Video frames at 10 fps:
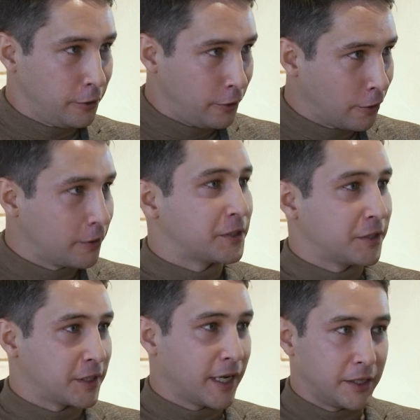local
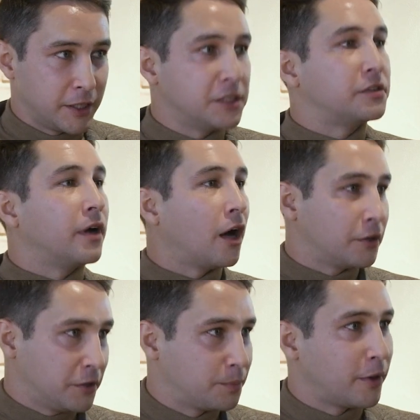society is the
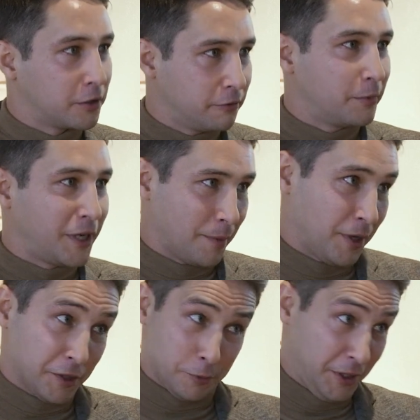hardest part of
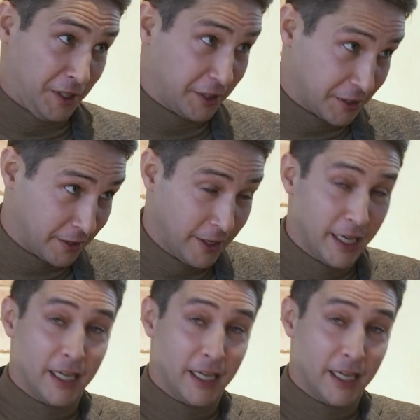becoming a Swiss citizen.